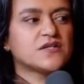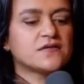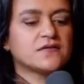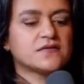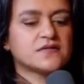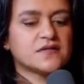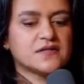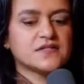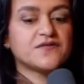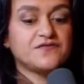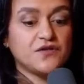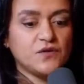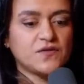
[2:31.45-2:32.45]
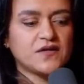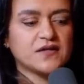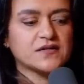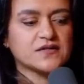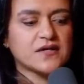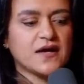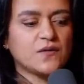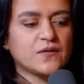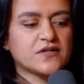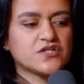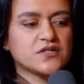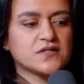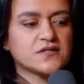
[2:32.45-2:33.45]
So there's a few things there,
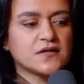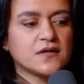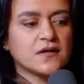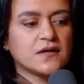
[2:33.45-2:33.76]
which is